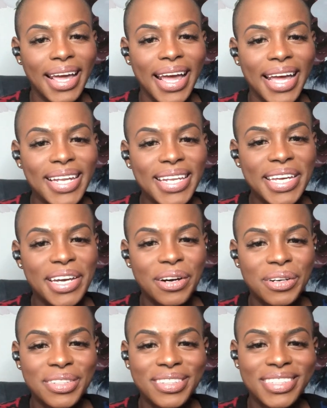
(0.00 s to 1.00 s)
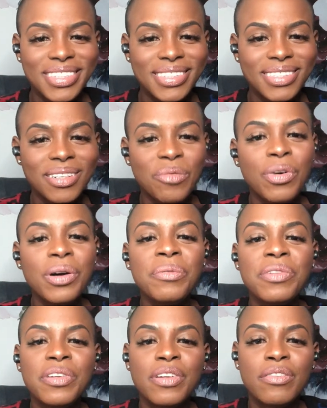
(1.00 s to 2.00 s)
Hey Leo, welcome
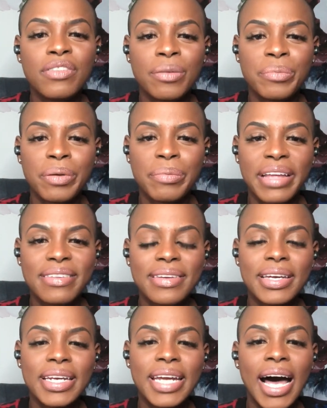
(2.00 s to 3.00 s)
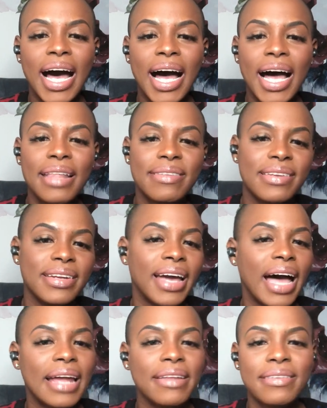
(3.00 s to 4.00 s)
to November, my sun gods and
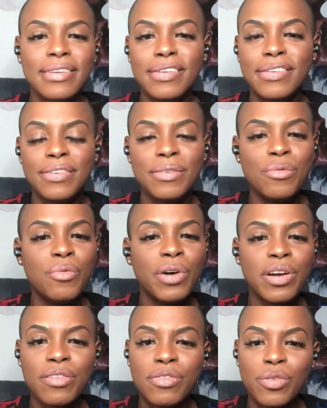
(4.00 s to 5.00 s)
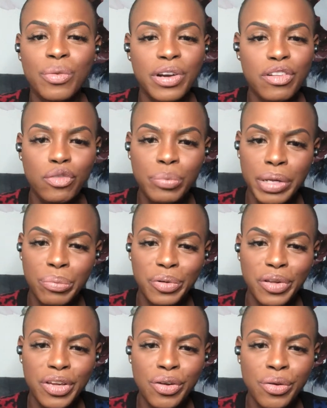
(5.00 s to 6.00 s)
goddesses, you wonderful, wonderful people,
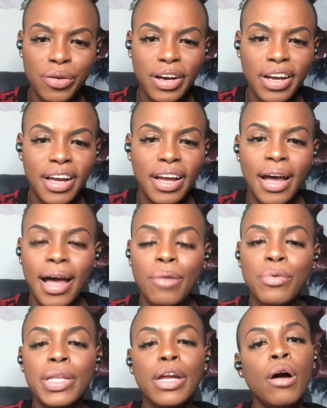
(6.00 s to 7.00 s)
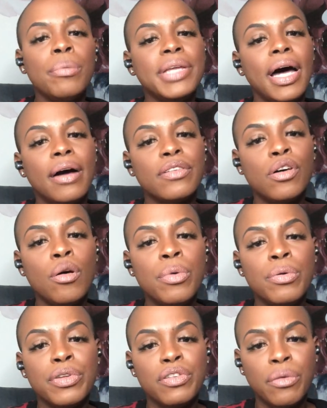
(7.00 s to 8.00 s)
you. I really hope that
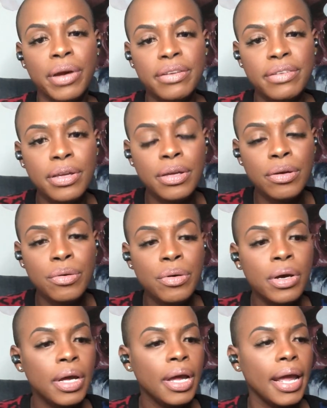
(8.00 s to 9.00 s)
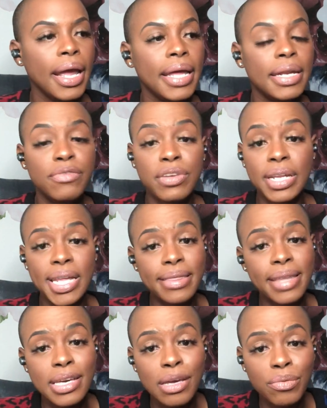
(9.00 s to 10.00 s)
October was great to you, and if you didn't
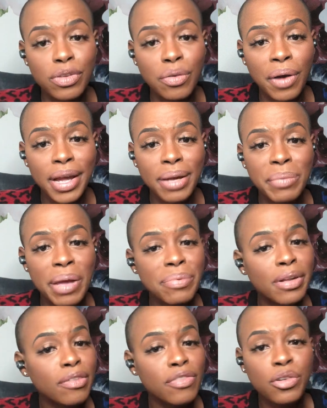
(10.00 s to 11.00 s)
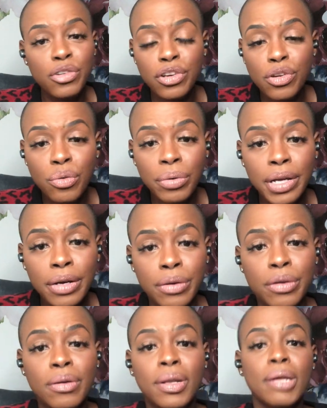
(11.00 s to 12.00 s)
think it was great, maybe in the future you will.
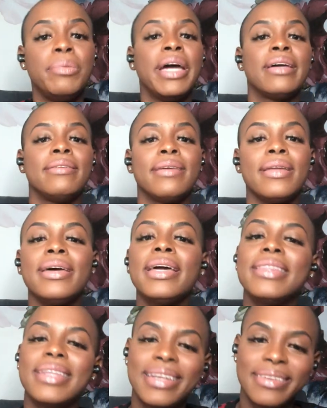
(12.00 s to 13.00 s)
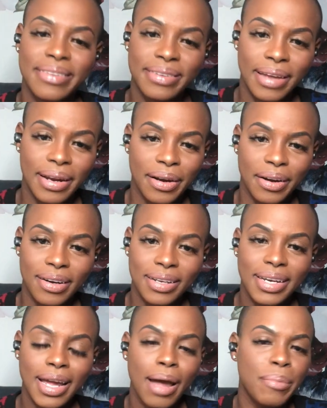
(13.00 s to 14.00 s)
You'll look back and say, look at the lessons I learned,
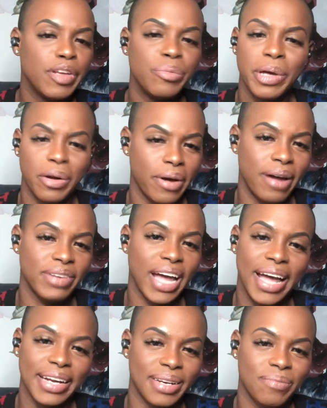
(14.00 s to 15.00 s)
look at how much better I've got.